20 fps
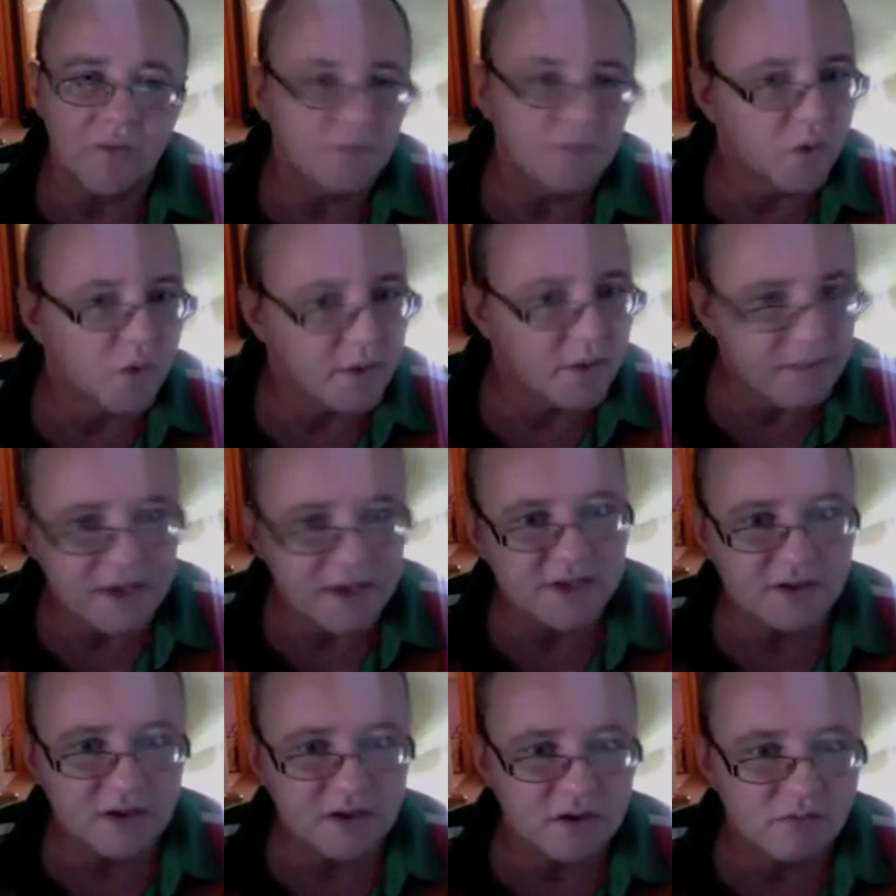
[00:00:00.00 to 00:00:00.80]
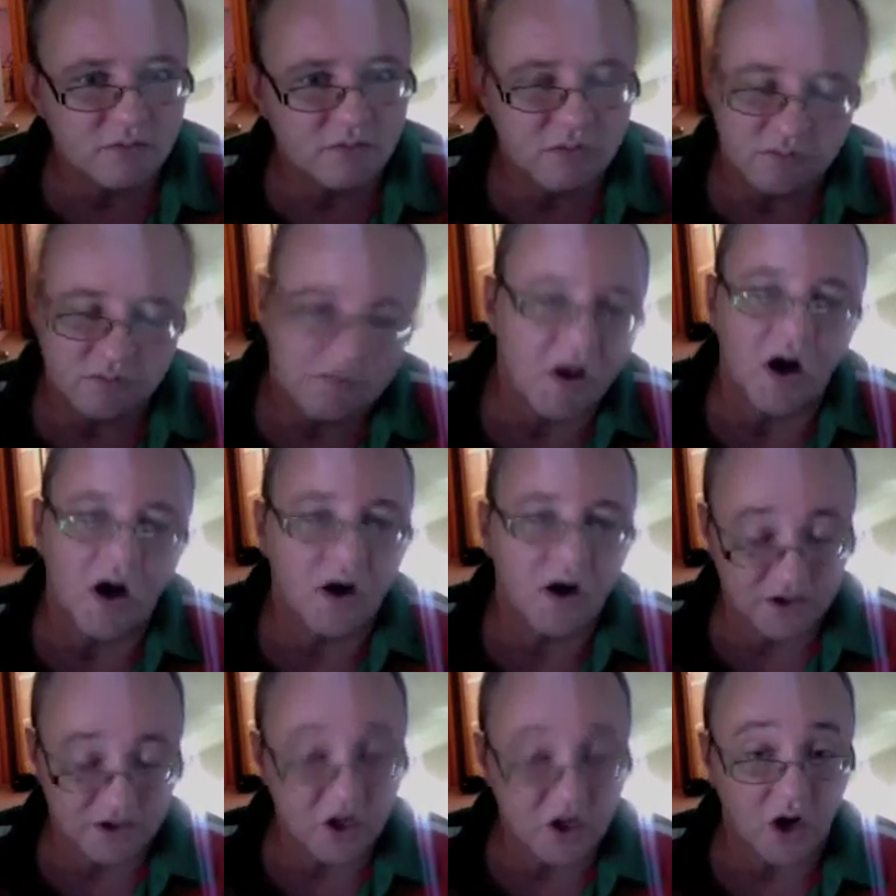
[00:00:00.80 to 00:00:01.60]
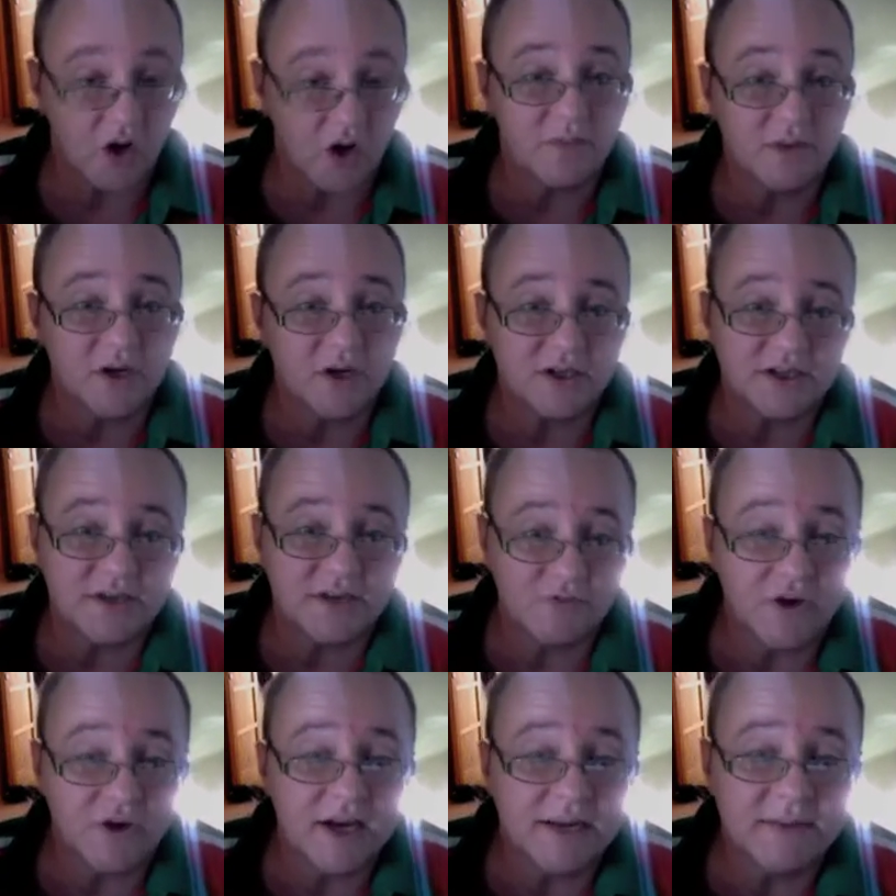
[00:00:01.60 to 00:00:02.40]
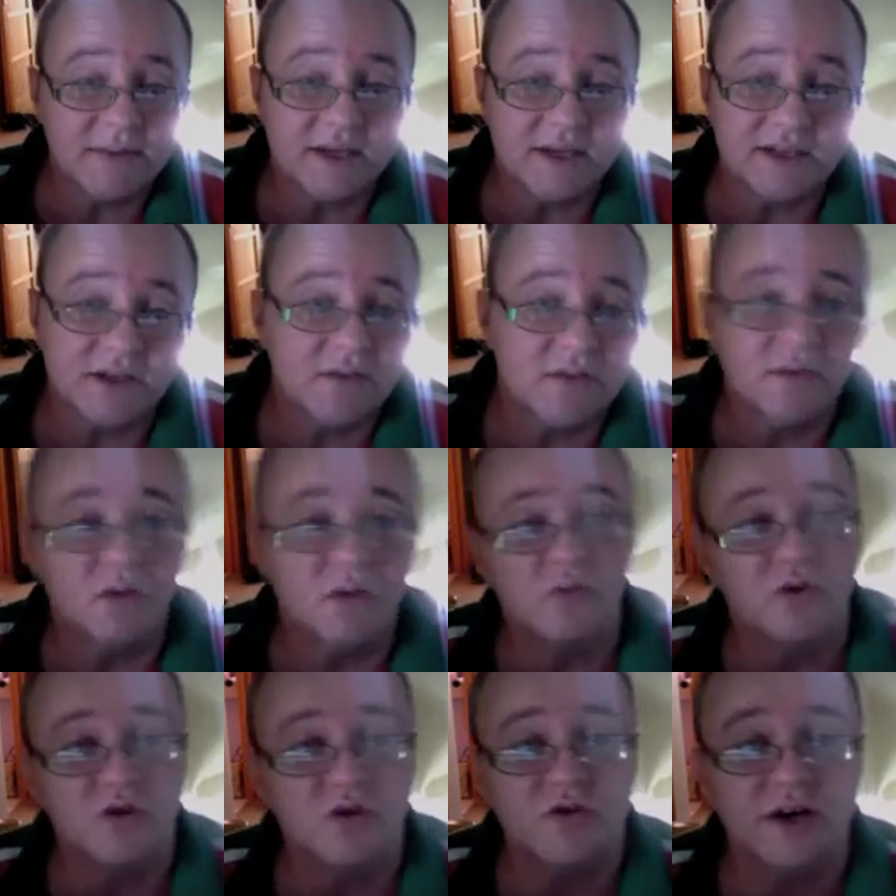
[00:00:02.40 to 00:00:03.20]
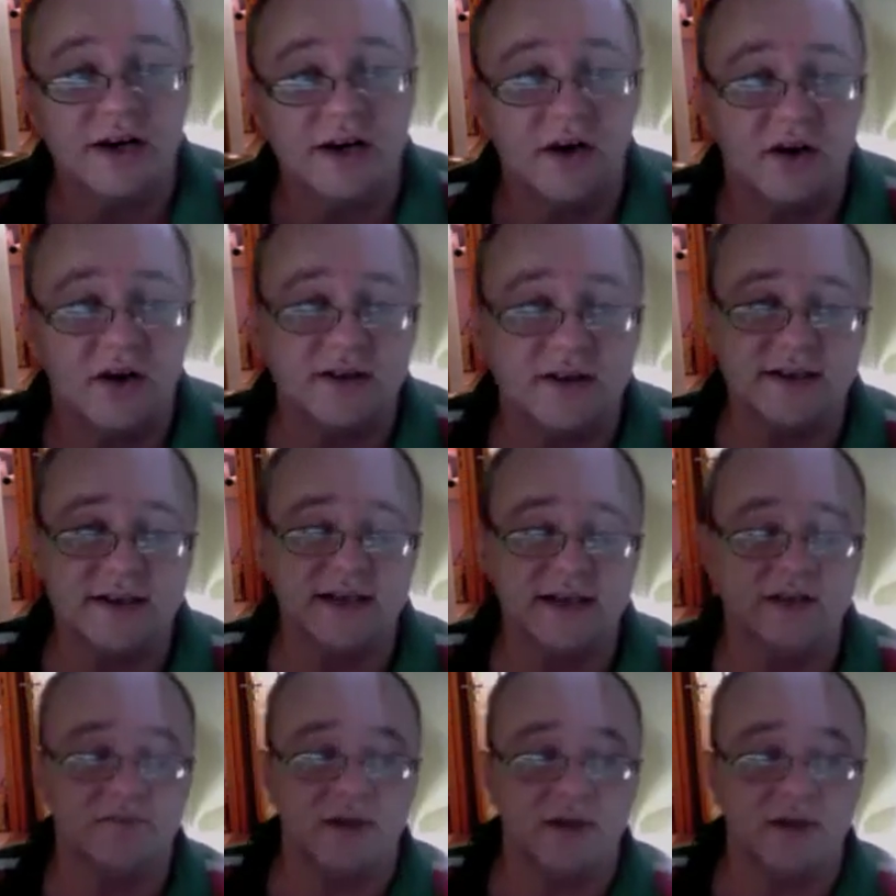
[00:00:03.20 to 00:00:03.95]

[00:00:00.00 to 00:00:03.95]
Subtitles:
we miss them. I personally really miss them and would really like to see them